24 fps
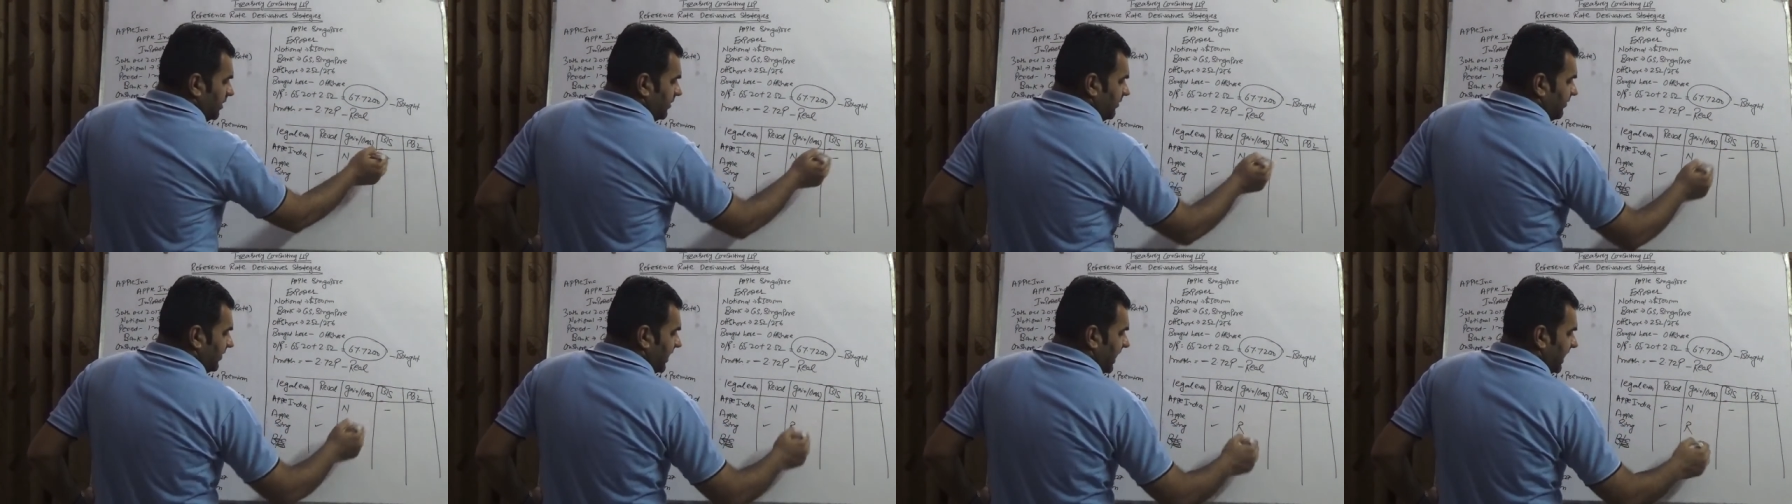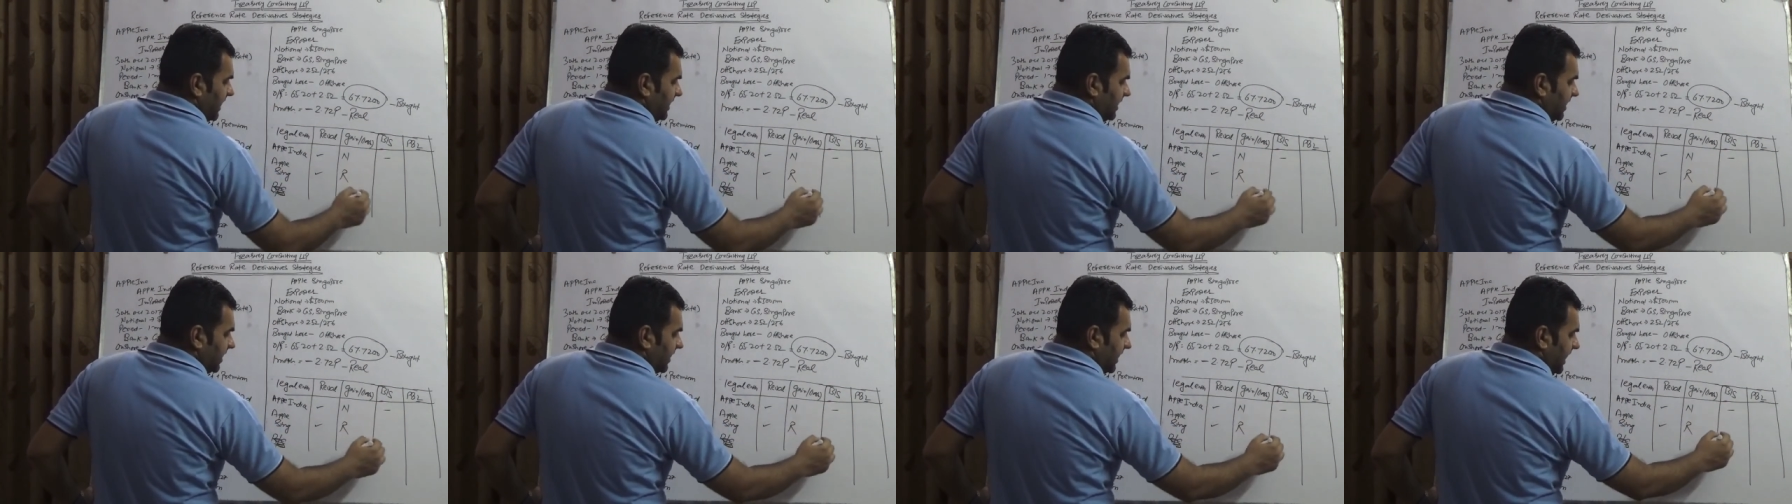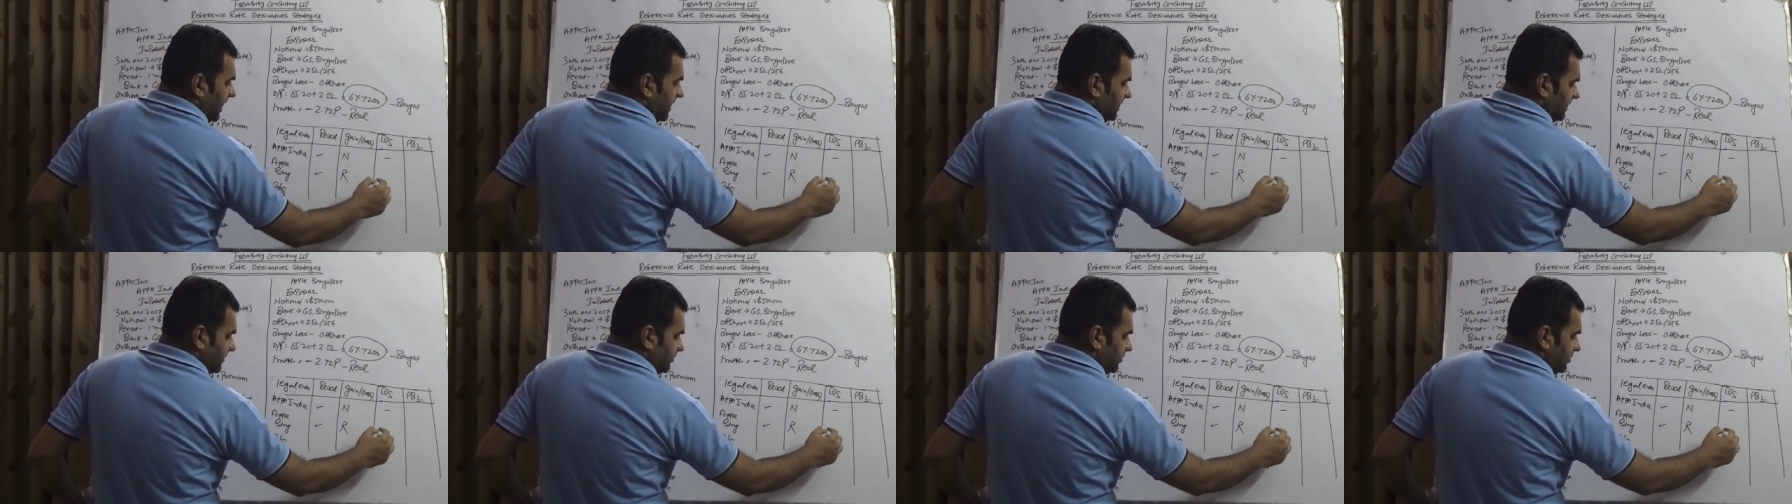while the
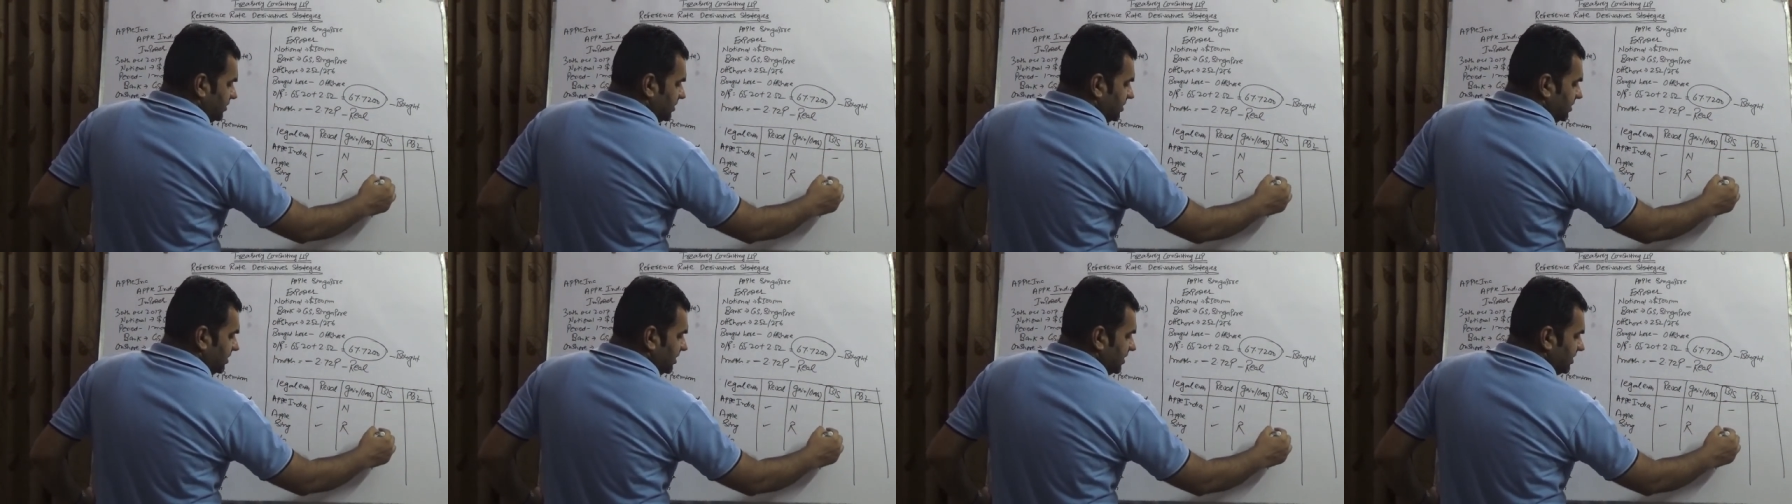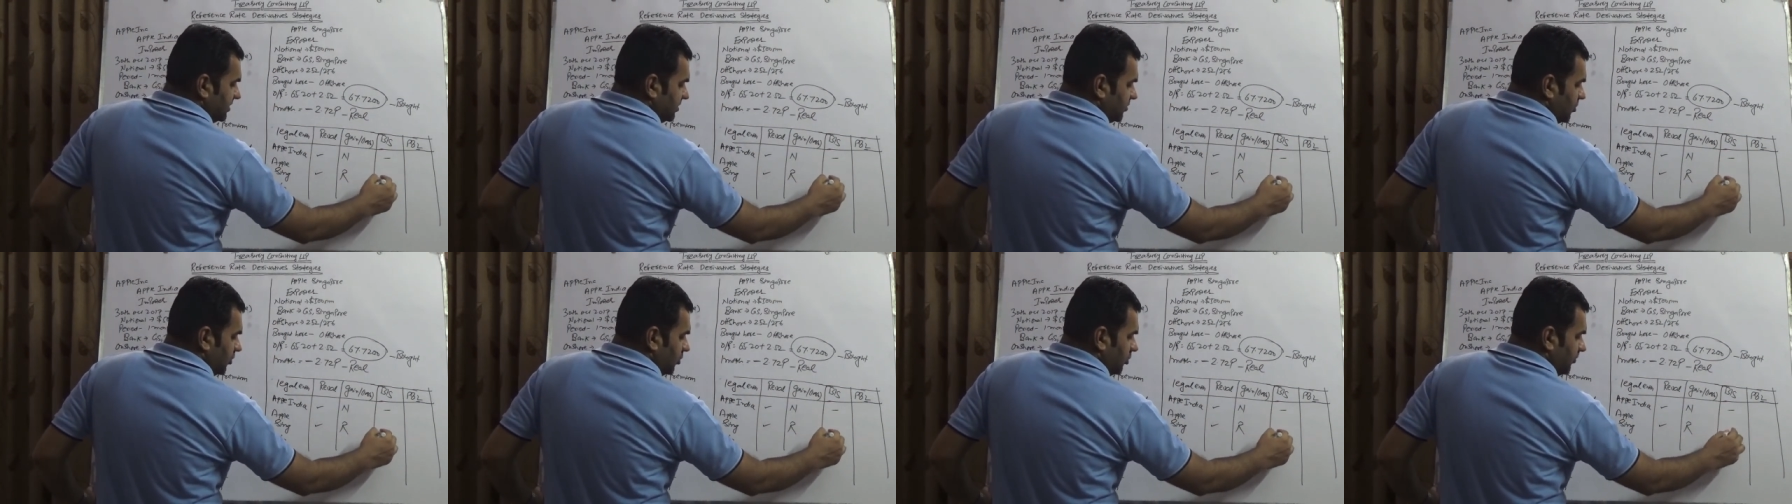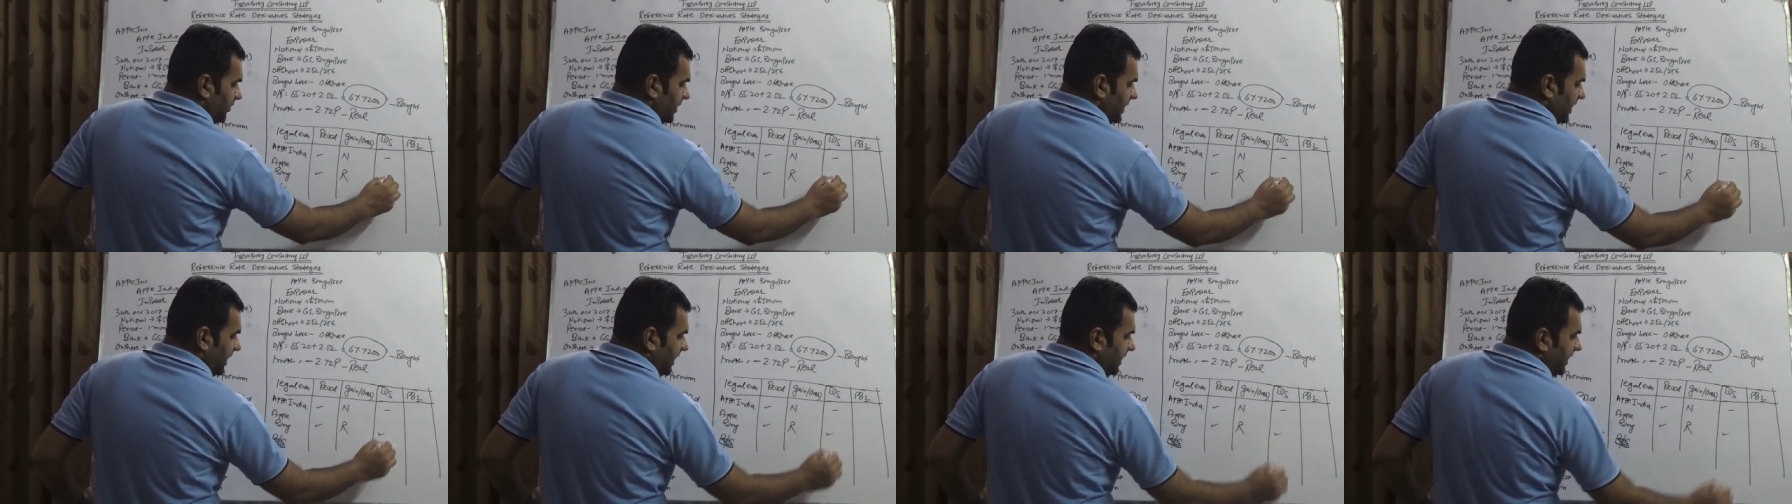cash position is going to
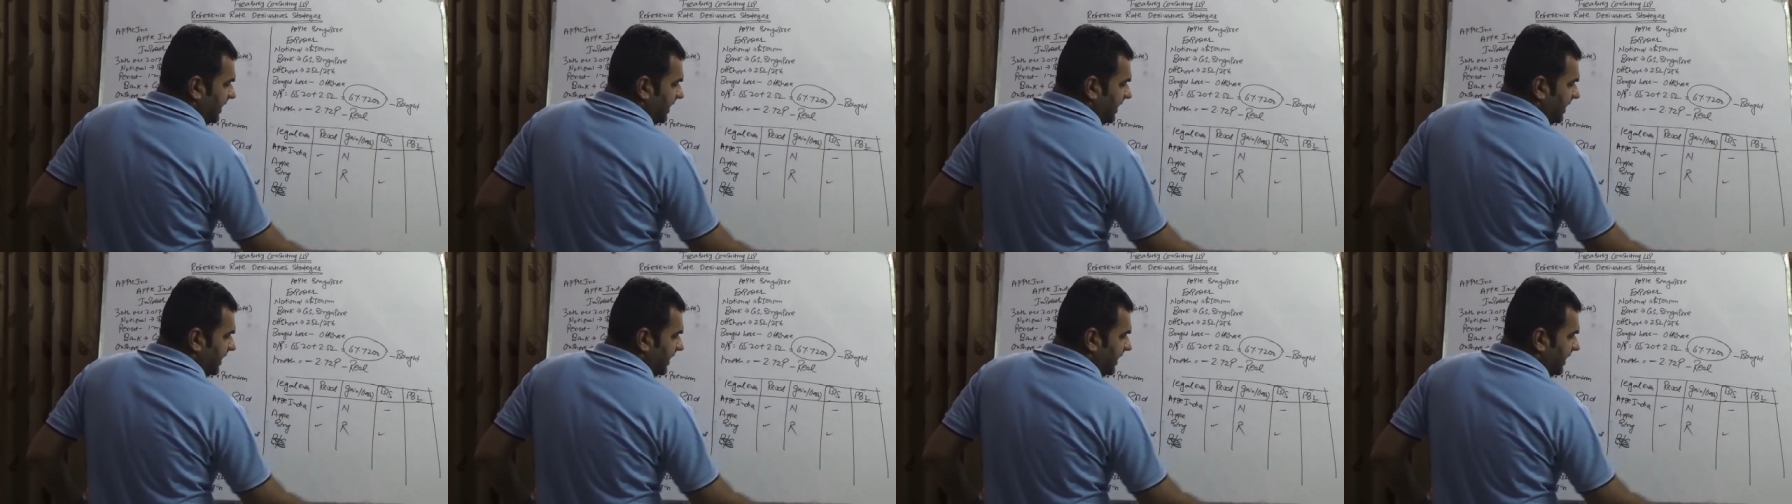be hit